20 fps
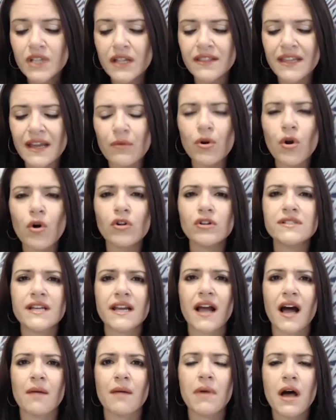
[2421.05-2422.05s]
They were
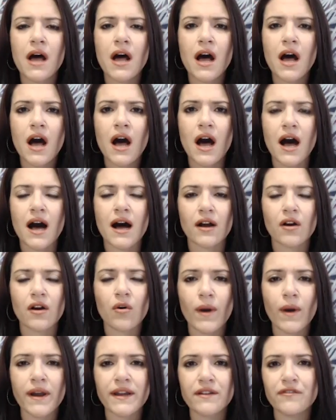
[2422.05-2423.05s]
holding up
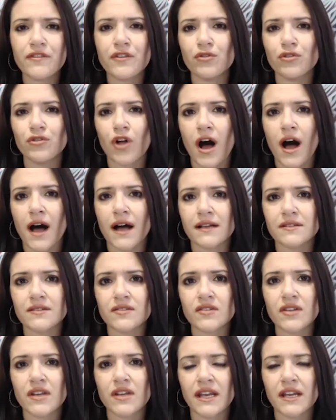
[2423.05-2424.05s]
quite a few
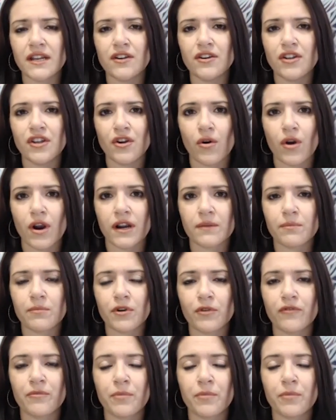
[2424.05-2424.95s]
laws in New York,